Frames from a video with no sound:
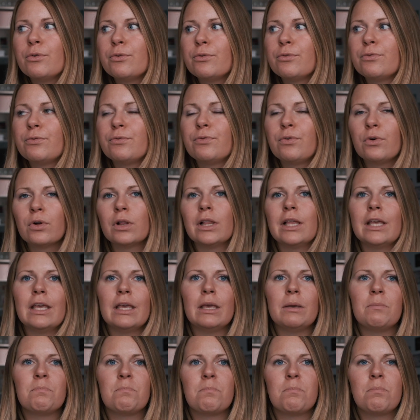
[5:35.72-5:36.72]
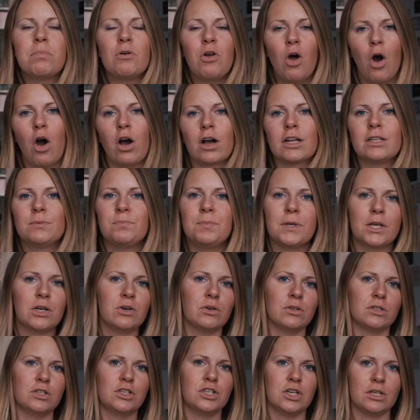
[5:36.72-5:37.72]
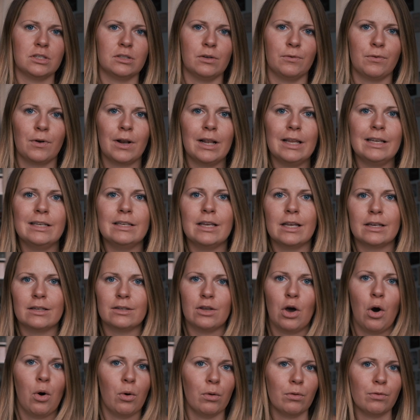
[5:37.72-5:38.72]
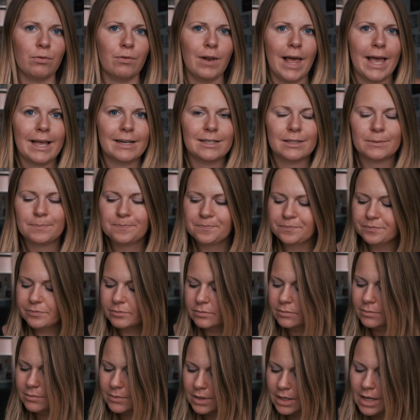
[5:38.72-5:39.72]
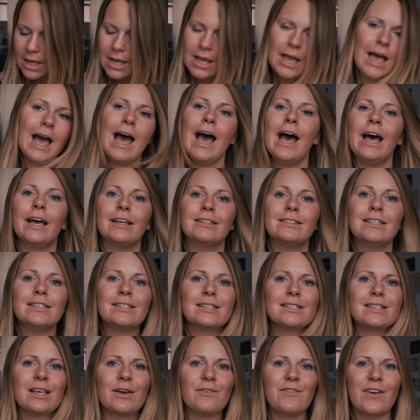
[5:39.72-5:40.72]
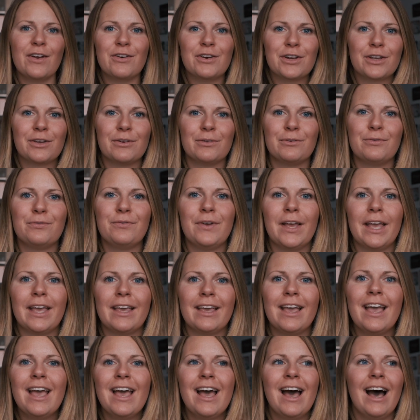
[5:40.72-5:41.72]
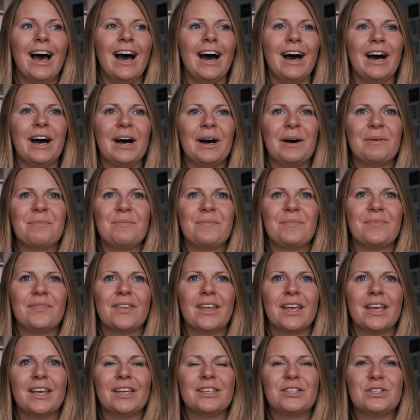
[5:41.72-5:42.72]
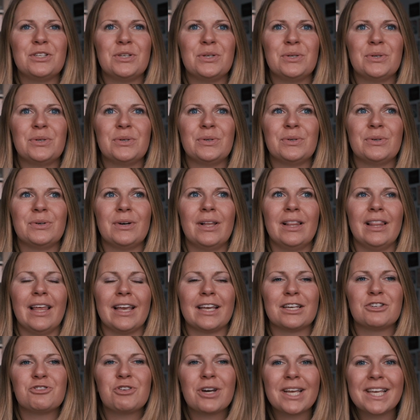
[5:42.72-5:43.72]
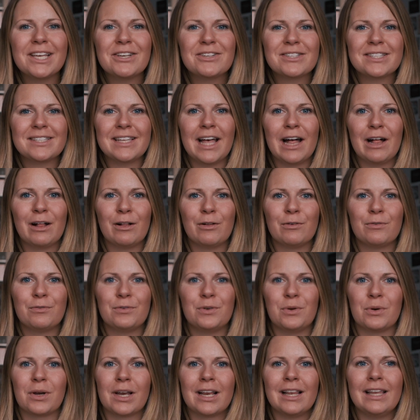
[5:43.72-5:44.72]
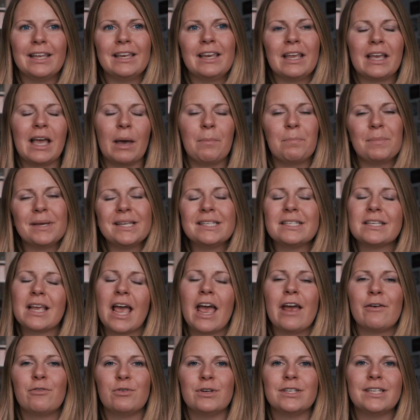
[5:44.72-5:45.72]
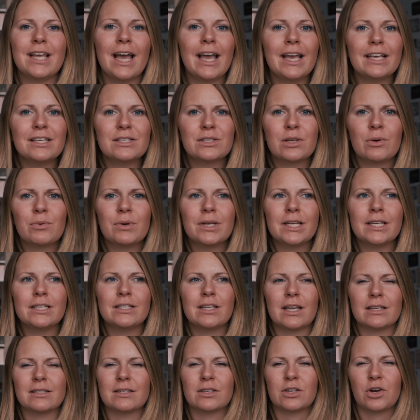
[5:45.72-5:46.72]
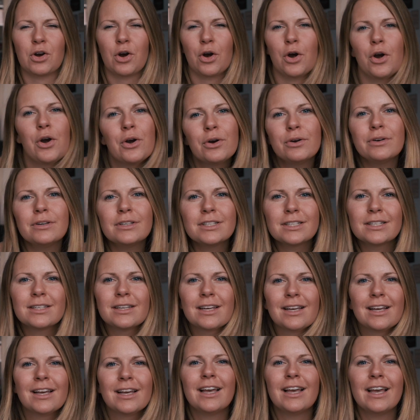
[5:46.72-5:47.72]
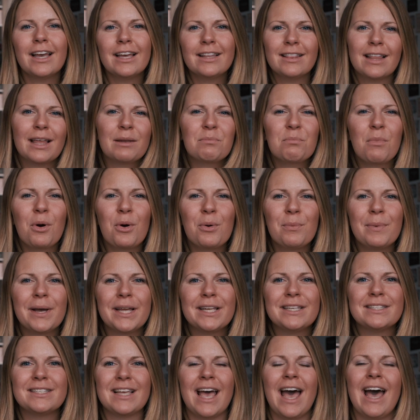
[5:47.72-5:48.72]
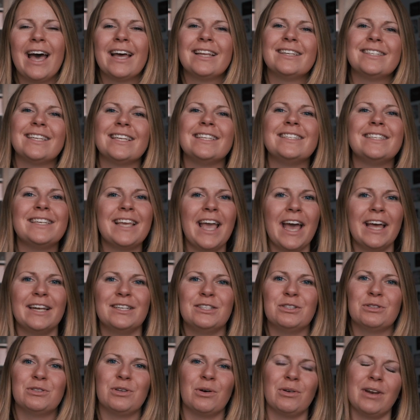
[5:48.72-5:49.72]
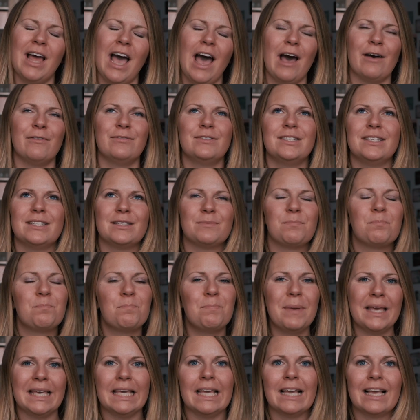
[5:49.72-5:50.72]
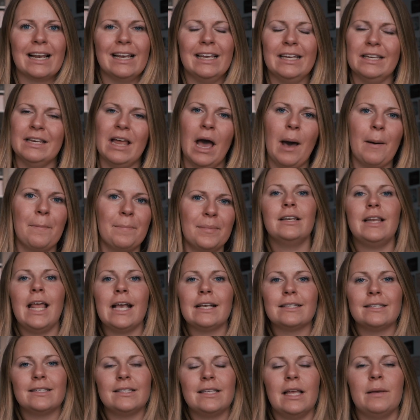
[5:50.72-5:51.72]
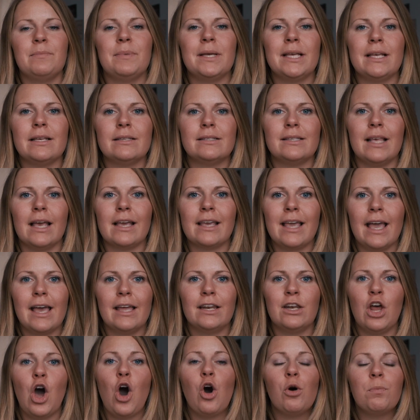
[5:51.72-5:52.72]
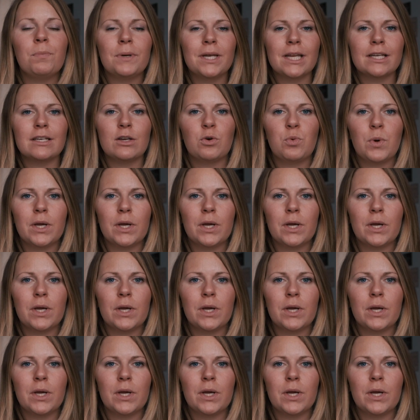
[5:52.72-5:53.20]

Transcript: fully blocked because just of cleaning the whole flat. And this is a very good thing to like trick yourself. You're cleaning a bit every day so it doesn't hurt in that moment, and in the end you don't have this big cleanup. Next step is again opening the